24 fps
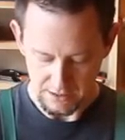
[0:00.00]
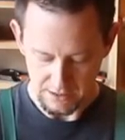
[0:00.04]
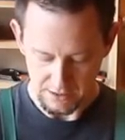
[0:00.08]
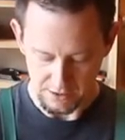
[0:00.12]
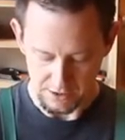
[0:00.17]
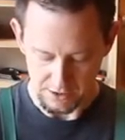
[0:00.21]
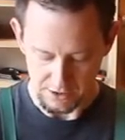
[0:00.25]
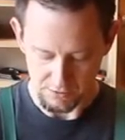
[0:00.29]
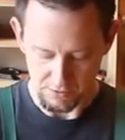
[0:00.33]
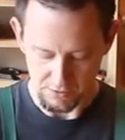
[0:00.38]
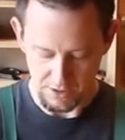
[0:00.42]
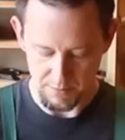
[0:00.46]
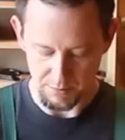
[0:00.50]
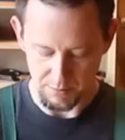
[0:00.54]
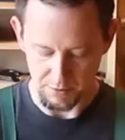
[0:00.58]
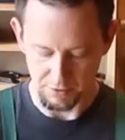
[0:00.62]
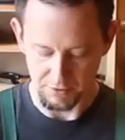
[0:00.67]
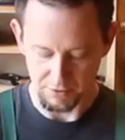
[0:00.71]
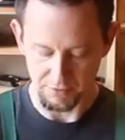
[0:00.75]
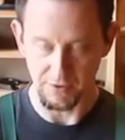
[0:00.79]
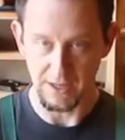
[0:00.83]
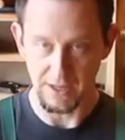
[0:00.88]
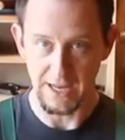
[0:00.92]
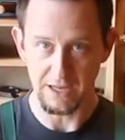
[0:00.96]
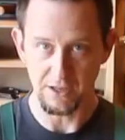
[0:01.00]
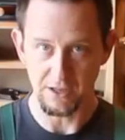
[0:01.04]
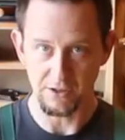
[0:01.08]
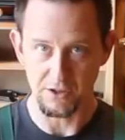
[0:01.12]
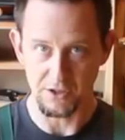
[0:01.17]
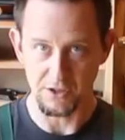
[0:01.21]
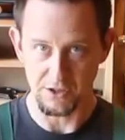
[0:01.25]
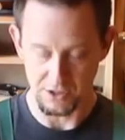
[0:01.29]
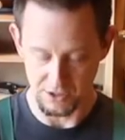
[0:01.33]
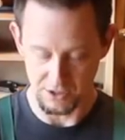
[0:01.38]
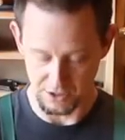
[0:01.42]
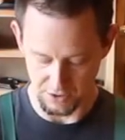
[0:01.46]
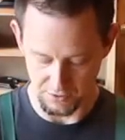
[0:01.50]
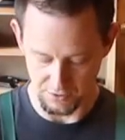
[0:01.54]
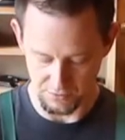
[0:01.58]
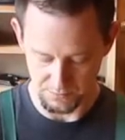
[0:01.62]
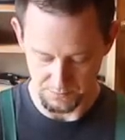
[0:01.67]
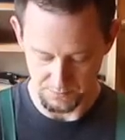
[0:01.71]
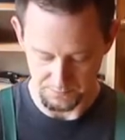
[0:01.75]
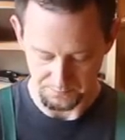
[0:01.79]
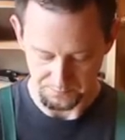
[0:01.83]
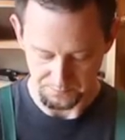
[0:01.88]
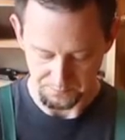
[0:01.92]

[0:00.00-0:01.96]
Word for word: the scraper flat on the stone,